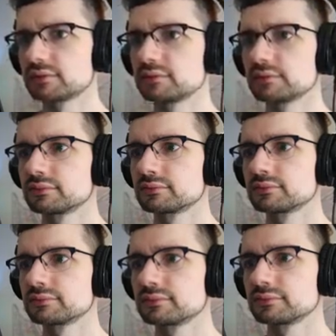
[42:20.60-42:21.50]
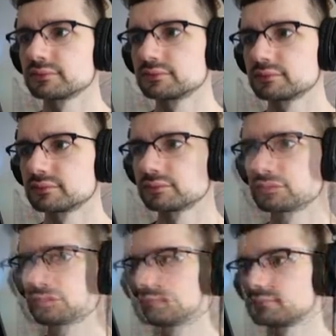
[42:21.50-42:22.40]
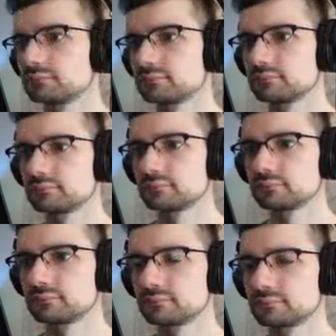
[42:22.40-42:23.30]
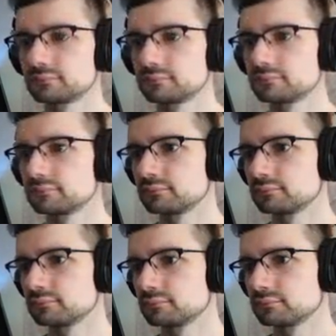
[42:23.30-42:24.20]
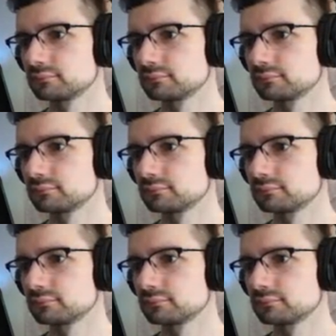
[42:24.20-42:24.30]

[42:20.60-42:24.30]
Nobody speaks.